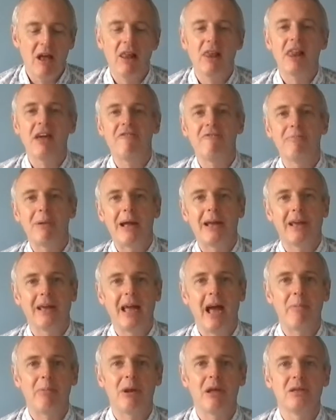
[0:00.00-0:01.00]
left
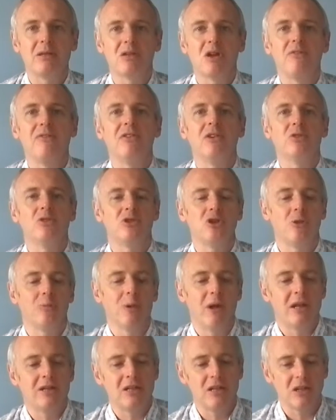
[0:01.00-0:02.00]
bank Cabernet Sauvignon
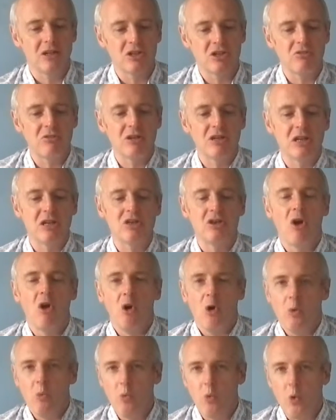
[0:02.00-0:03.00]
dominated, because there is this
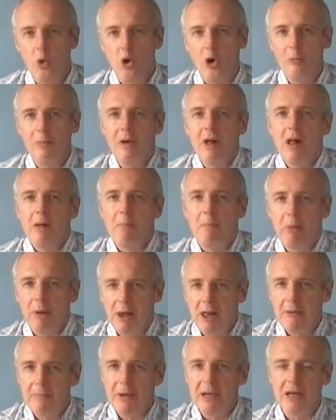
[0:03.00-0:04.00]
warm
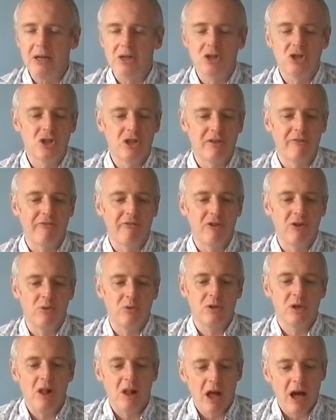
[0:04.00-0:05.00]
plumminess to the
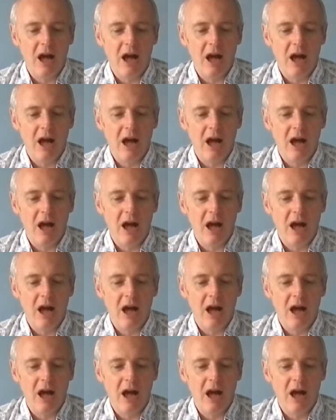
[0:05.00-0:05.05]
fruit,